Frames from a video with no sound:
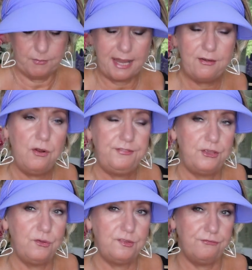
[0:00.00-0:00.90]
I don't know if
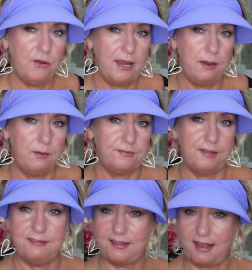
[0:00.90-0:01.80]
they use the phrase
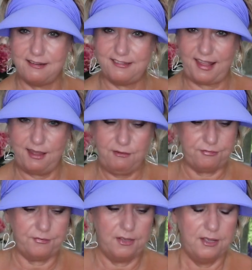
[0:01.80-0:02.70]
sun
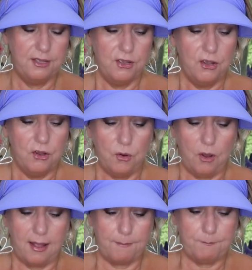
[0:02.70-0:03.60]
safe,
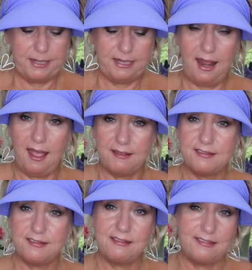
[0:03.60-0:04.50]
um, but it
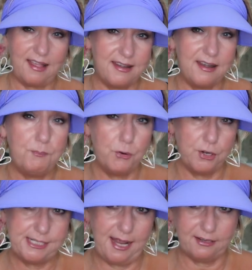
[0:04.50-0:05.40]
has sun
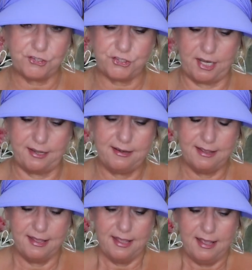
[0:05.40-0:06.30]
protection
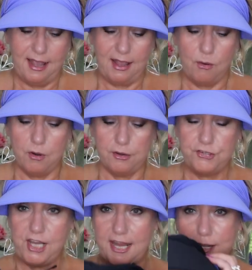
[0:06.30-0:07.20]
or
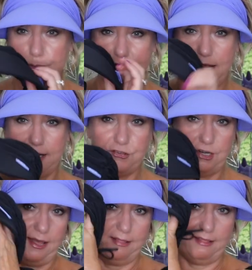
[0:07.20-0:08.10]
shade
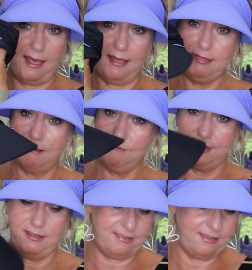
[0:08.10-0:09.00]
protection. I, I love these.